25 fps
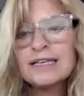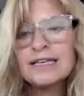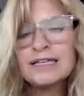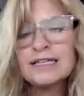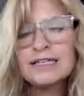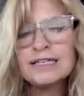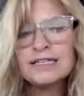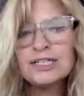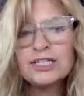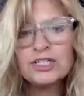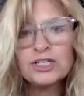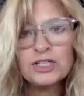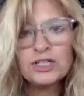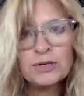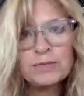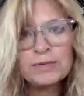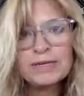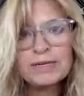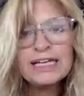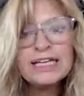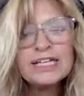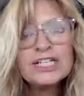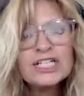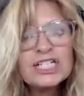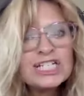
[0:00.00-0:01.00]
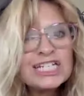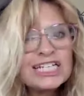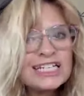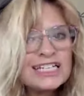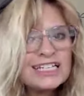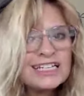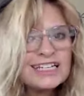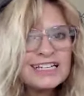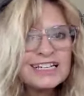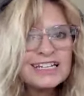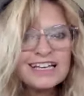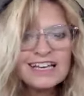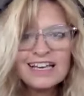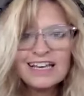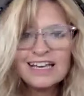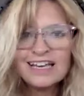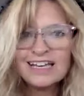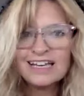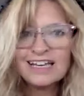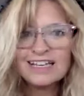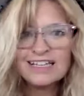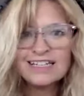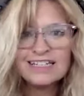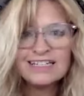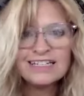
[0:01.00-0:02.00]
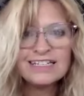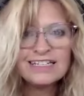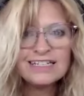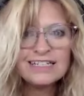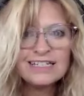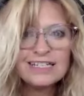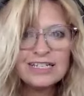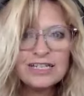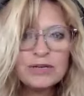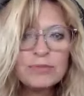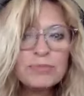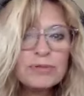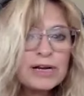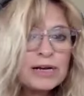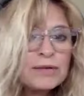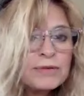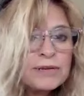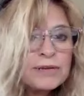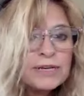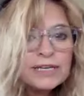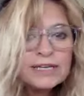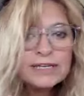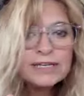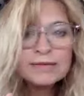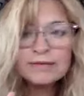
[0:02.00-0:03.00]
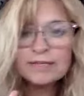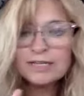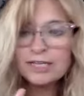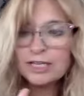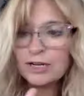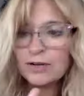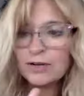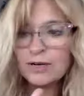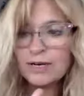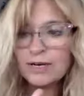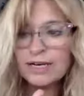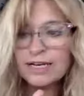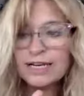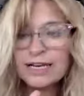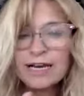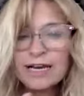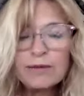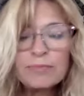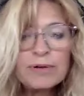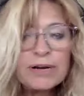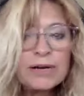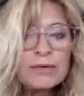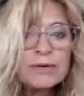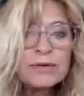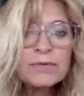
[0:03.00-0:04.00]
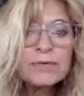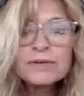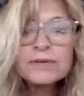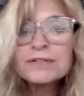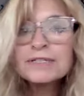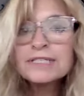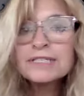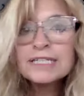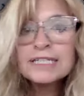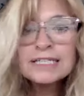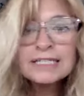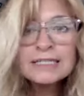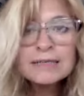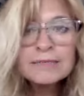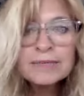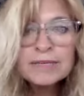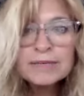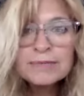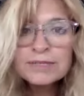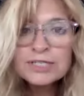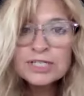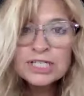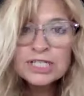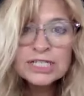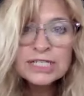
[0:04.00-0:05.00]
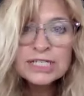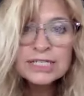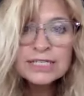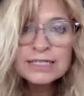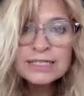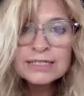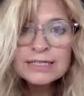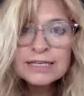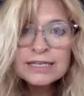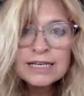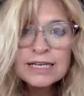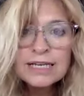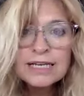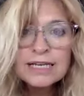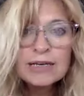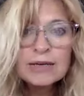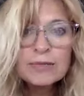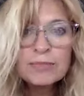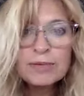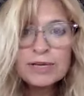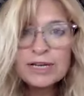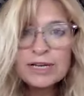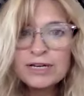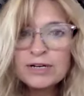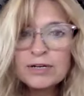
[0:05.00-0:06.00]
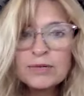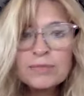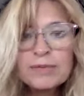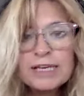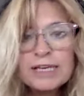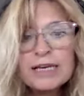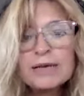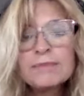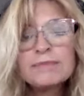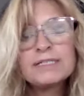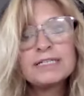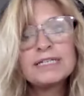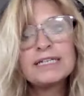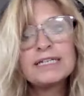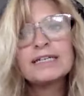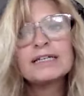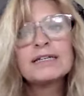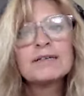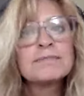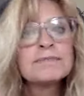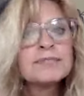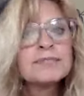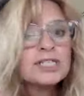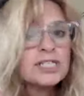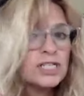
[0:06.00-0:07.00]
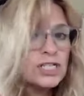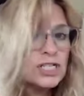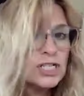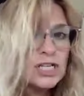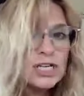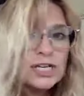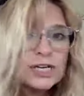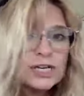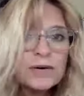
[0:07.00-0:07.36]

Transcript: and determination. And you probably, you know, a guy probably will see some images, but it'll be up to him to look